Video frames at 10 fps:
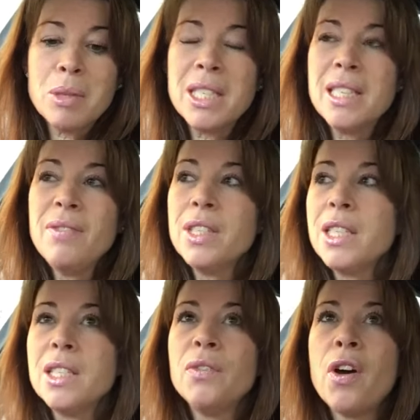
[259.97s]
I mean, there's
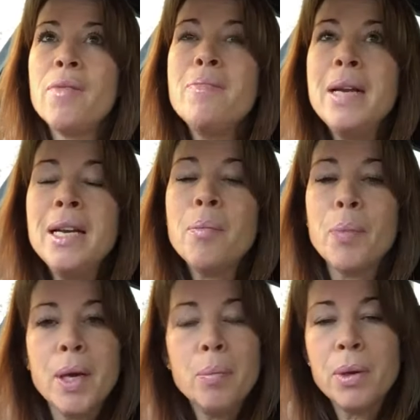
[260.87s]
65 million
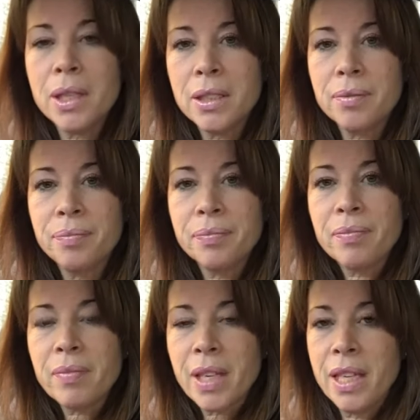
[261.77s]
people in
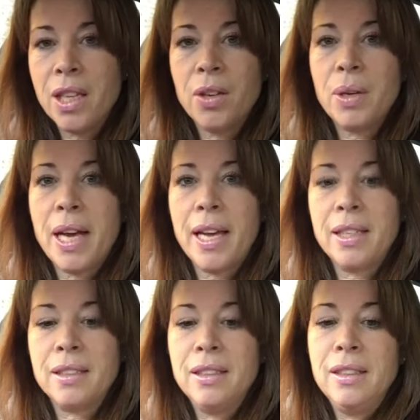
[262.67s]
the UK.